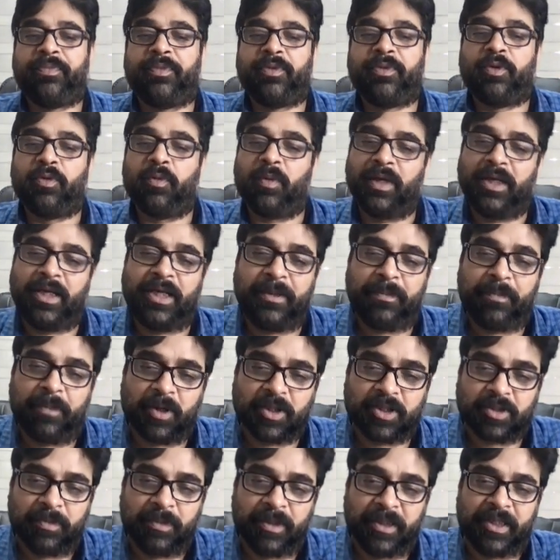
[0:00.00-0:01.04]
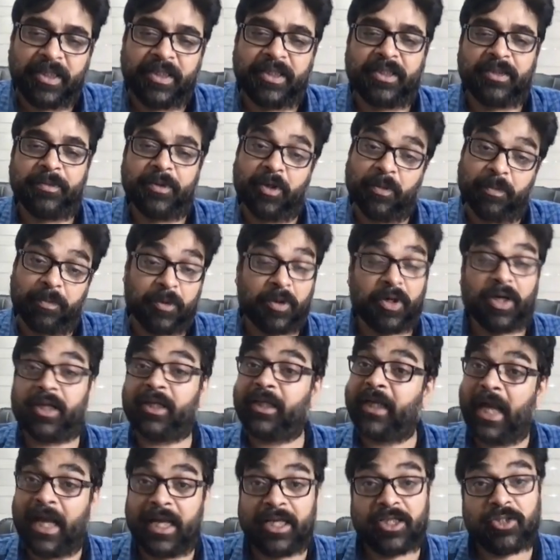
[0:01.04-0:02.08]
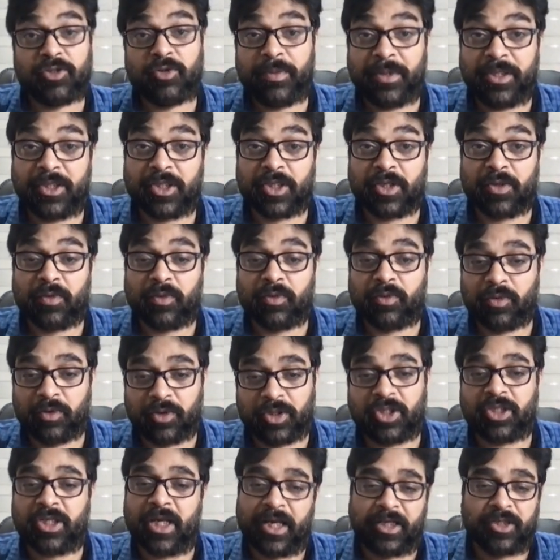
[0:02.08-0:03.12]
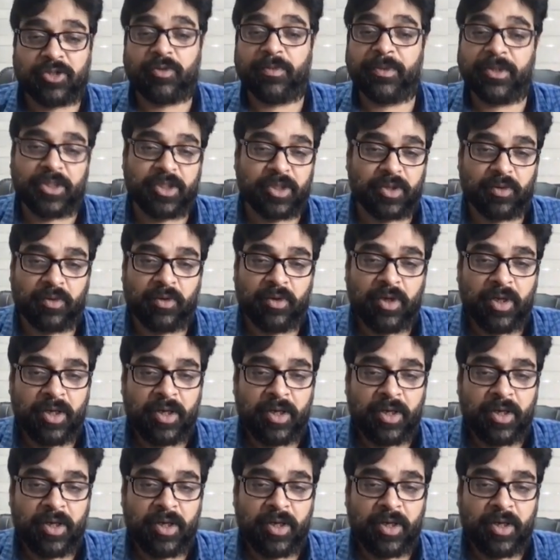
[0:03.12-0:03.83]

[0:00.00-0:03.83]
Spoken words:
The only possibility is because product has to be 0. So this has to be 0.